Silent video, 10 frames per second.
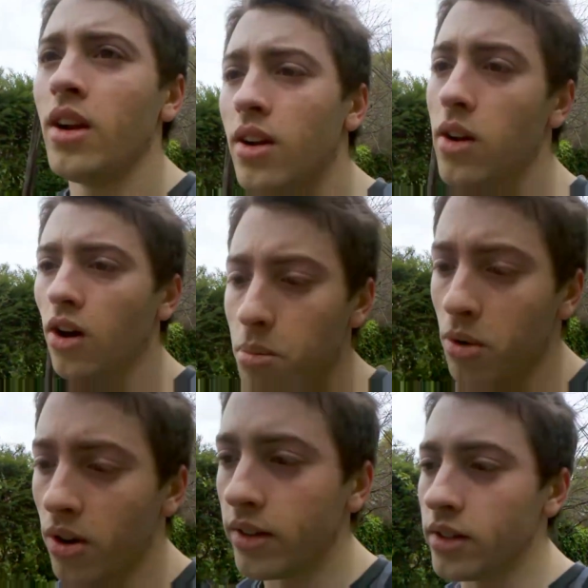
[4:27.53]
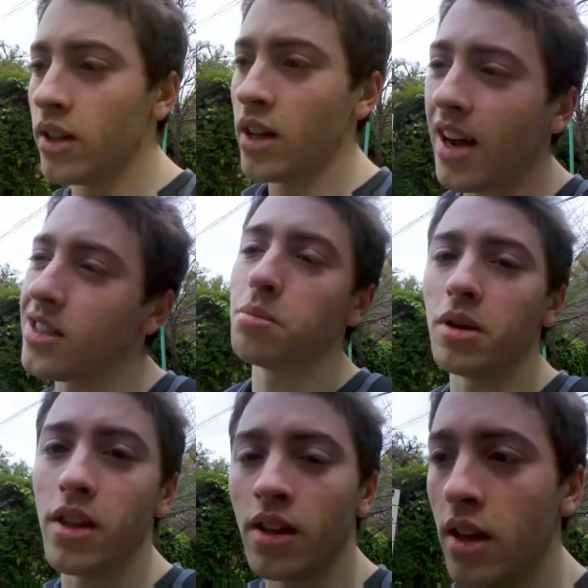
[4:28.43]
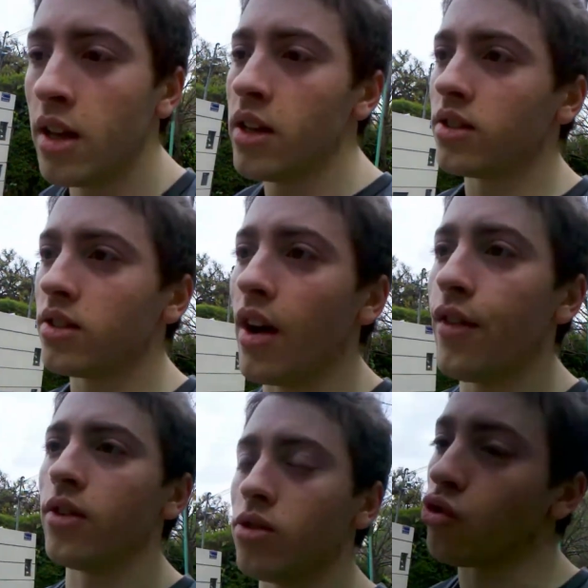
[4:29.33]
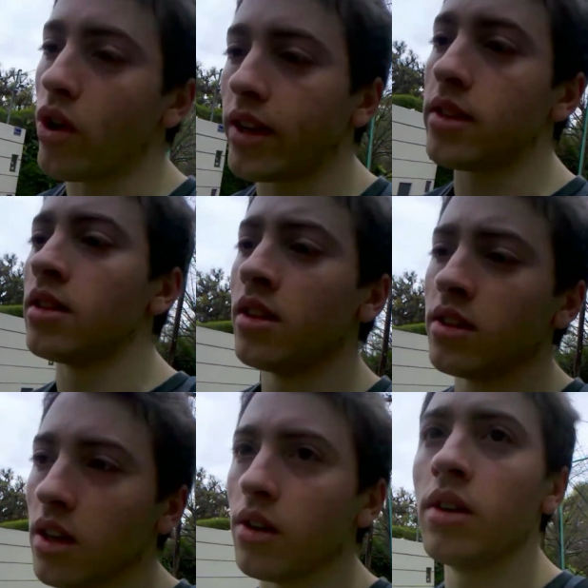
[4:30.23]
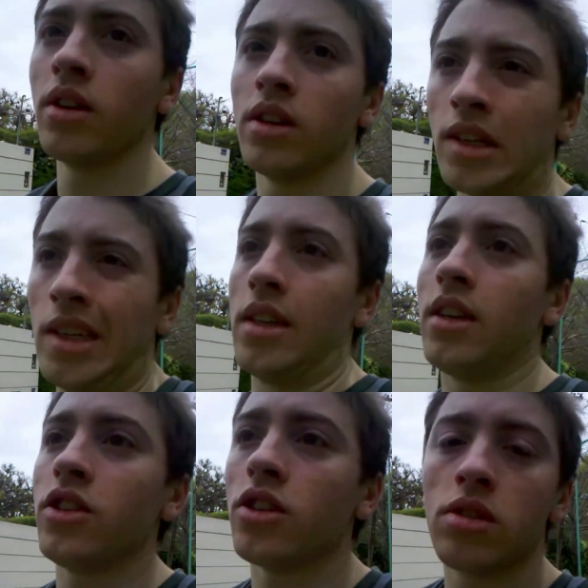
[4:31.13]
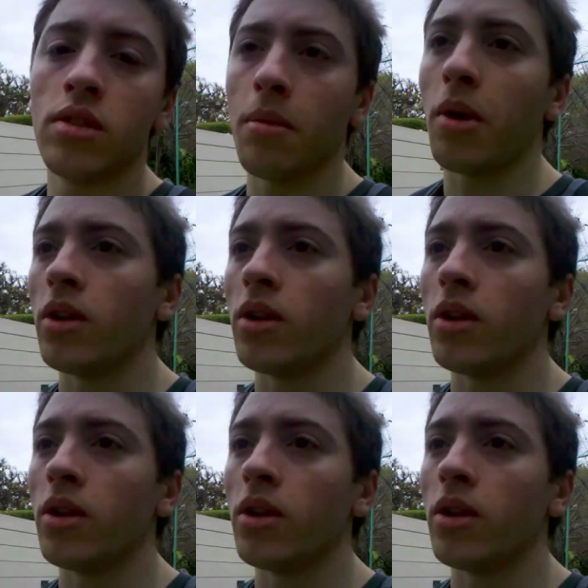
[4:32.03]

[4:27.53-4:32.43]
long or high speed stuff or tricks. So it's just about